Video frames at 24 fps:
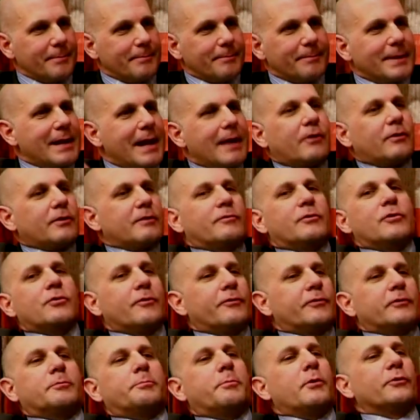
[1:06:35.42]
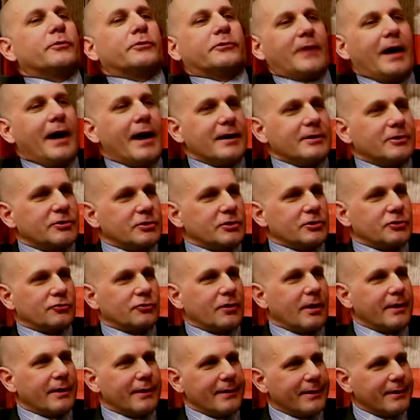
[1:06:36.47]
And I don't even know if it's both sides. You just
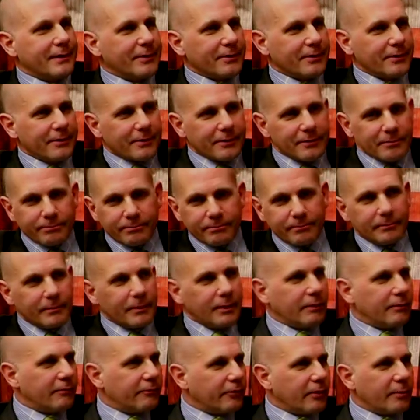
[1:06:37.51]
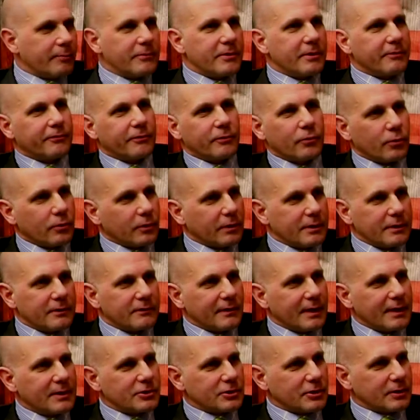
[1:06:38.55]
try to hear from different
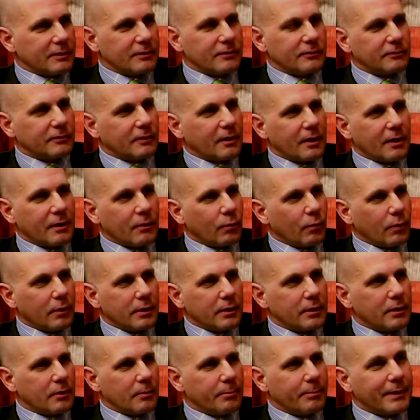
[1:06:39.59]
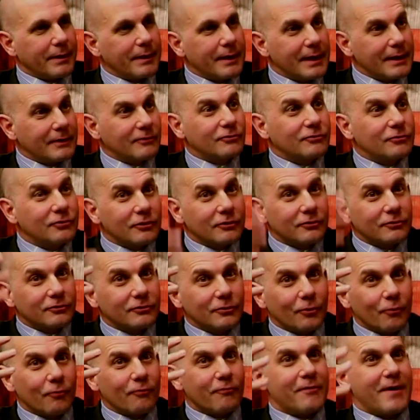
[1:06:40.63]
organizations, uh, you know, but it's just
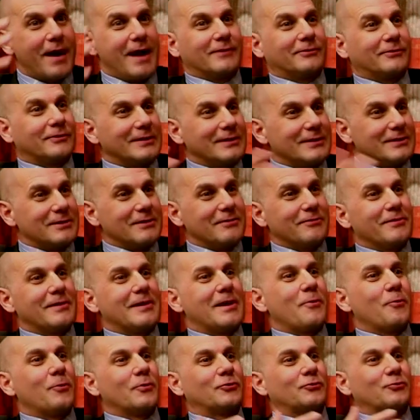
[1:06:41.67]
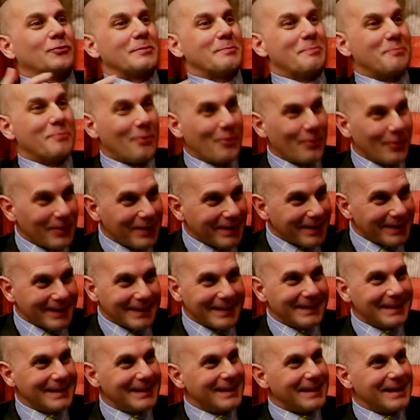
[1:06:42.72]
so vastly different on what's reported
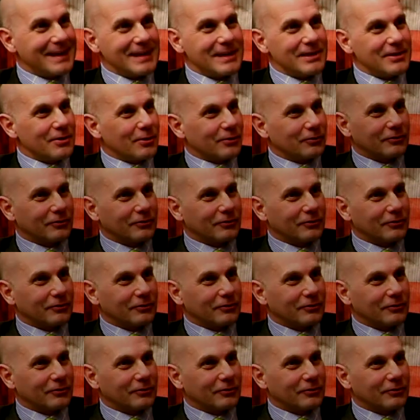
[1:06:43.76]
you know,